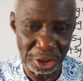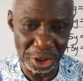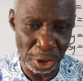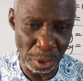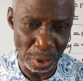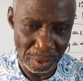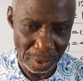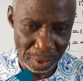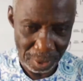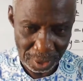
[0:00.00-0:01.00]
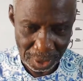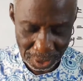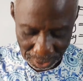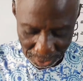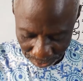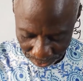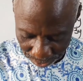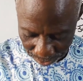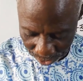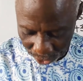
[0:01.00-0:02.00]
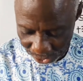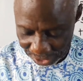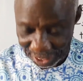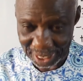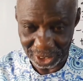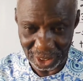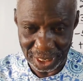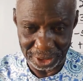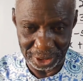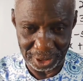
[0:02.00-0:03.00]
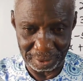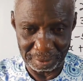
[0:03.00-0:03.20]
see you during the next lesson.